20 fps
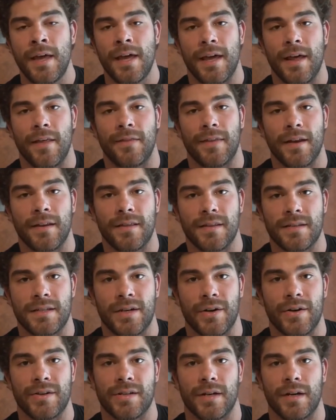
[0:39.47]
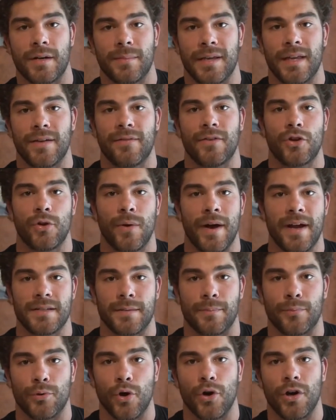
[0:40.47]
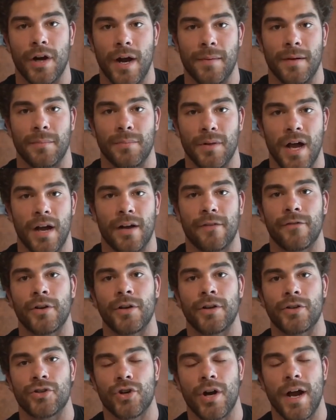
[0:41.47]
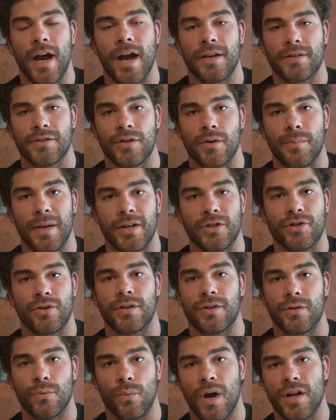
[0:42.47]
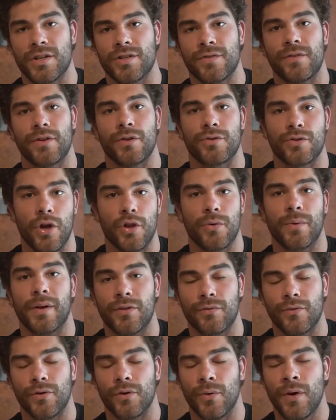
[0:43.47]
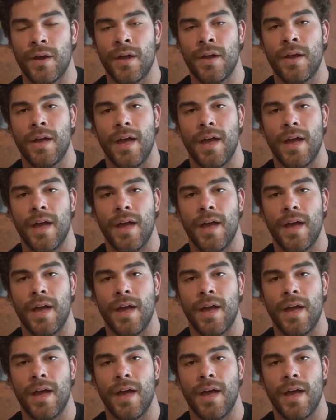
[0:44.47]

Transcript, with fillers: and at the end of the series, I'm going to be giving you guys a programming block for you to try, so make sure that you watch the videos all the way through,